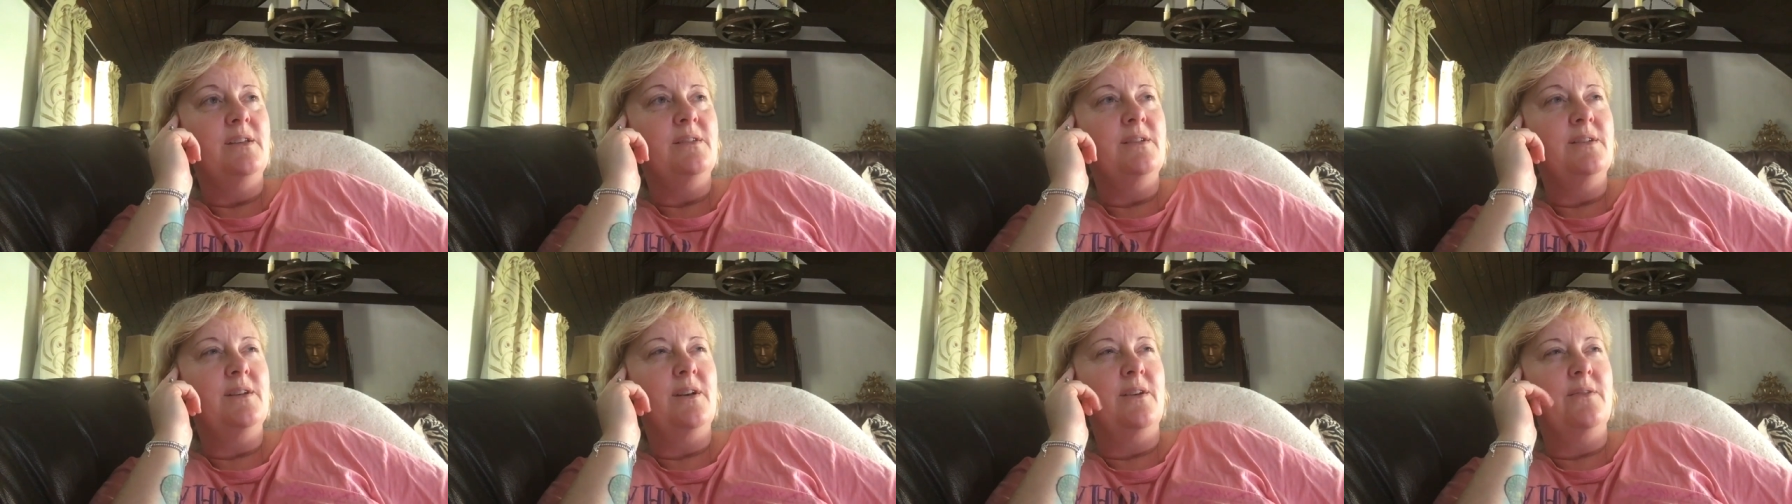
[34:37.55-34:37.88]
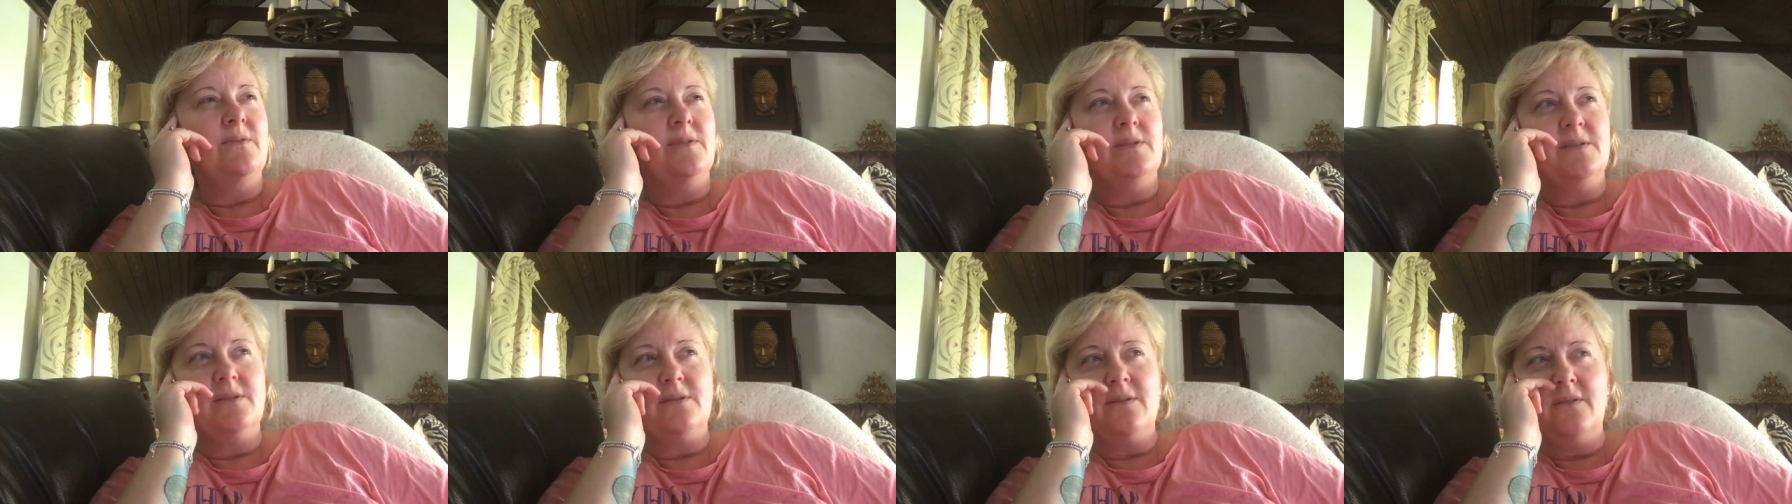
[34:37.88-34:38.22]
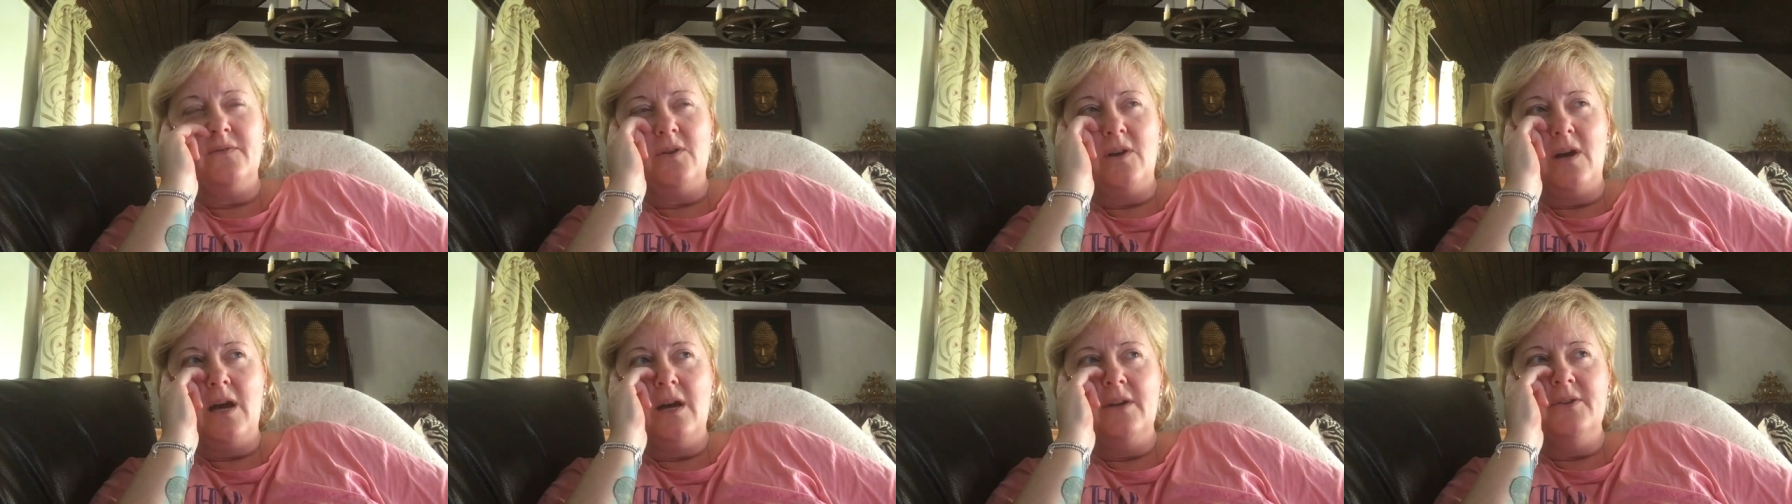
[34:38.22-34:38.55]
You know, I've
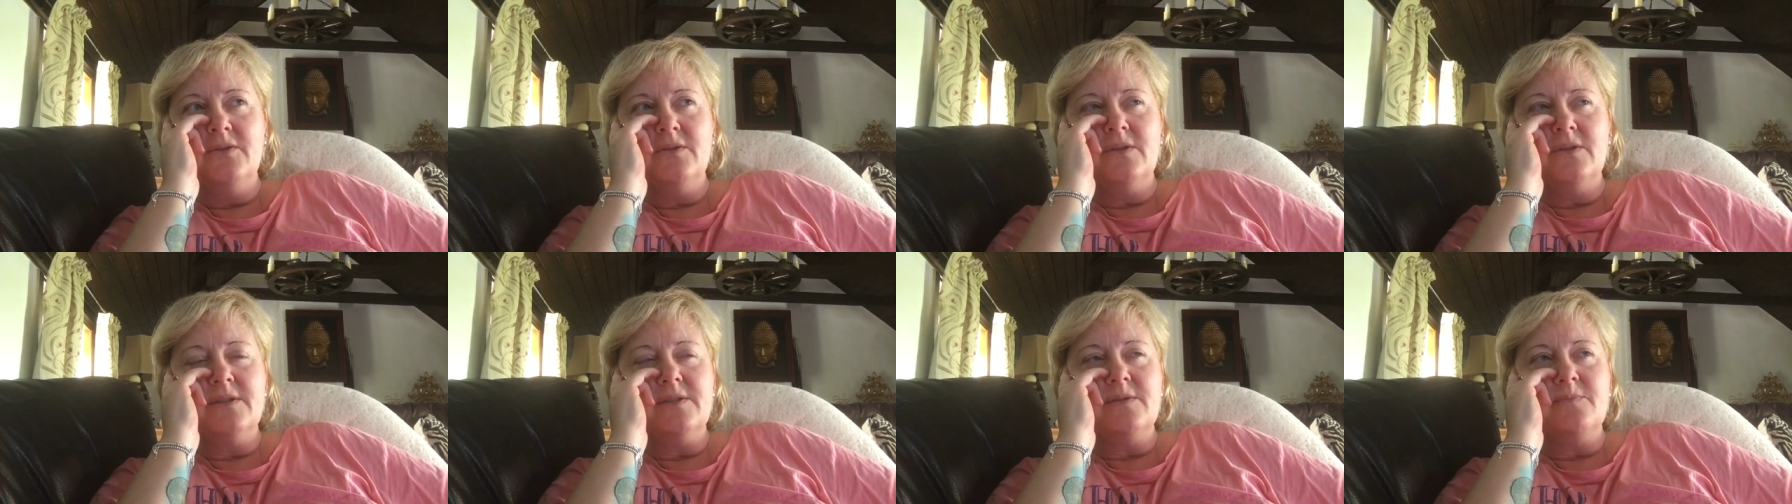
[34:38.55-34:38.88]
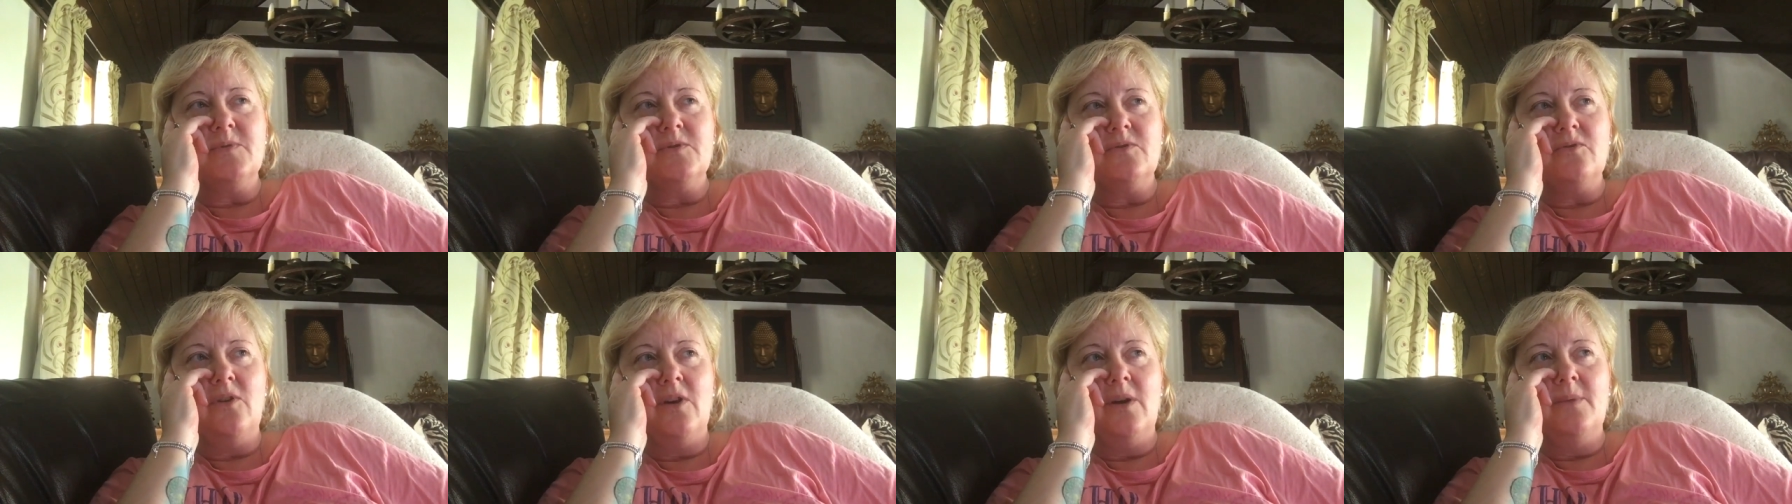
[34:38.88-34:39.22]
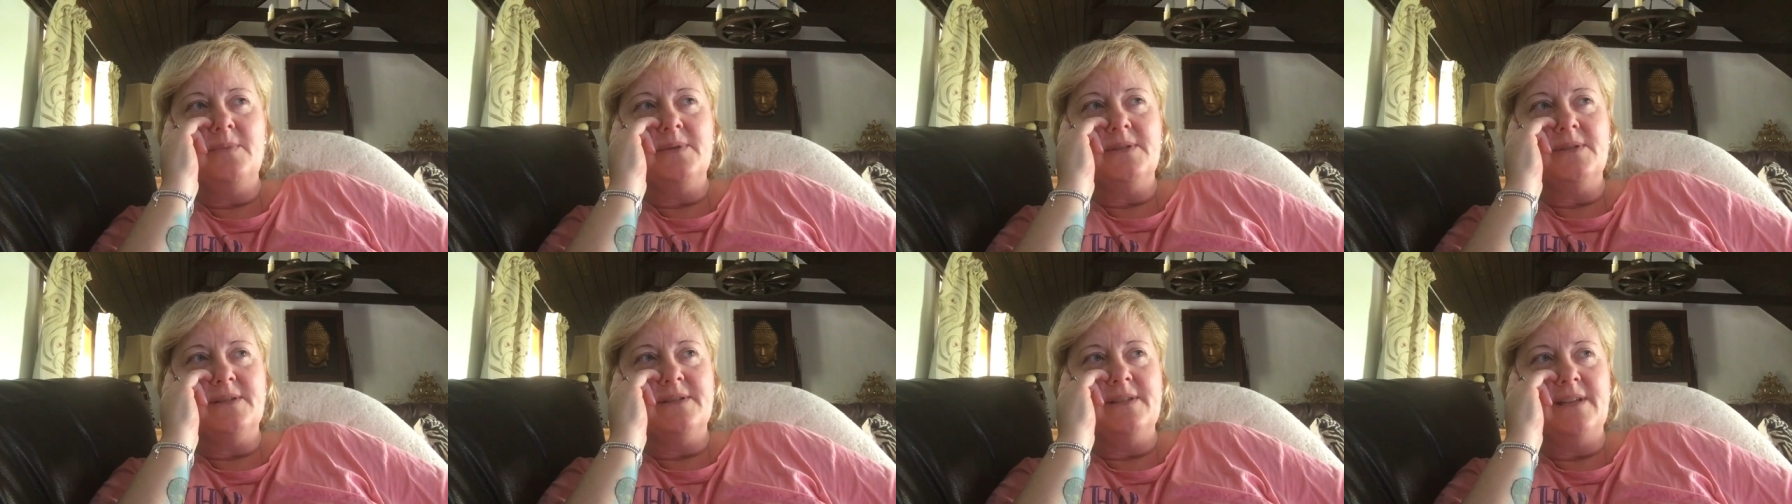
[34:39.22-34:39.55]
got 100
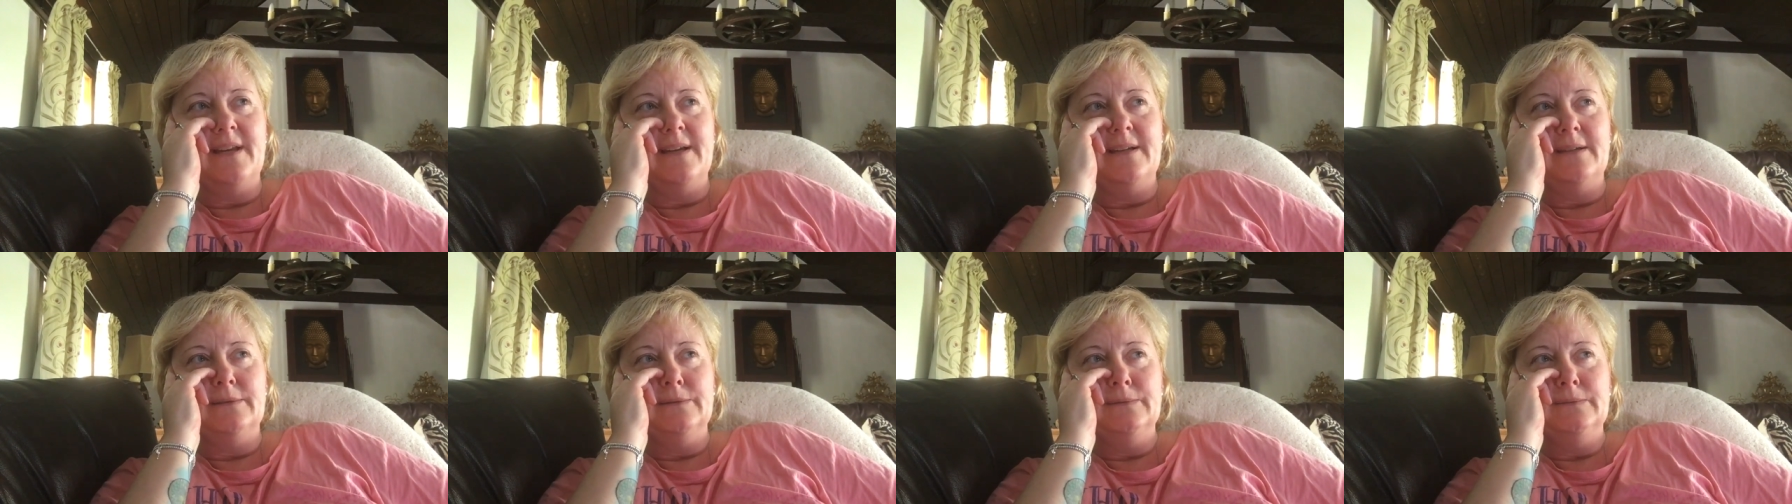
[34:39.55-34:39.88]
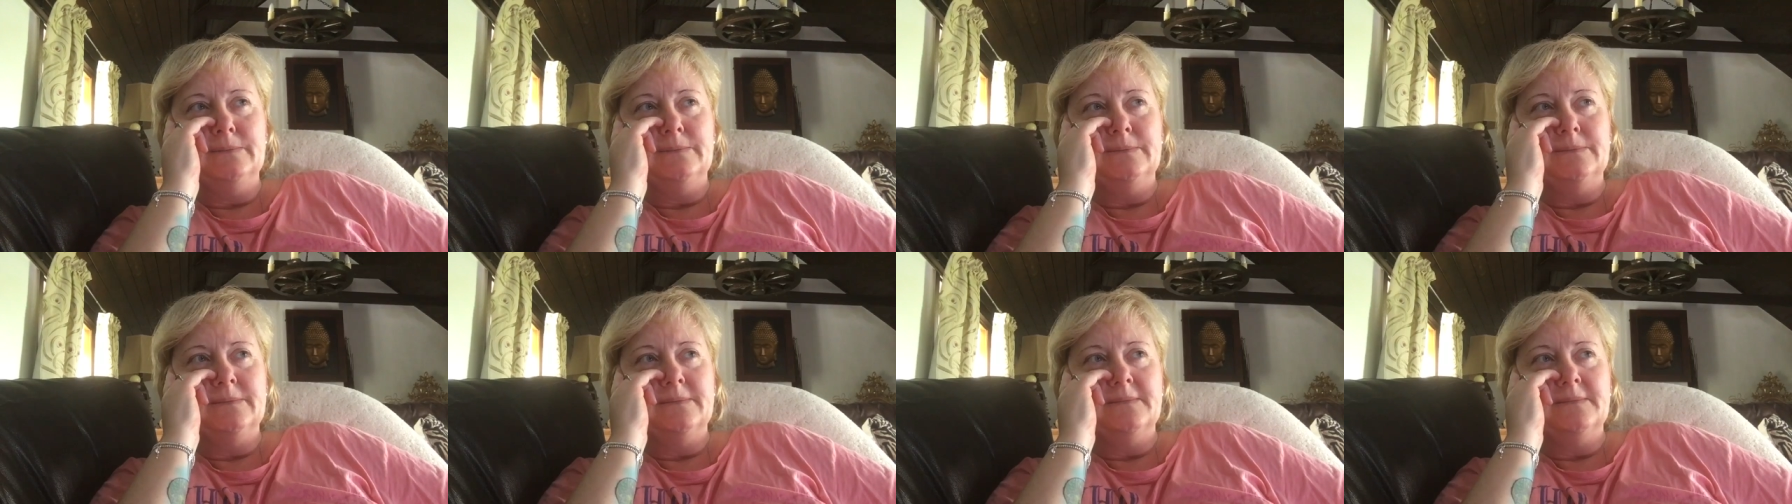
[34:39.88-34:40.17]
subscribers now,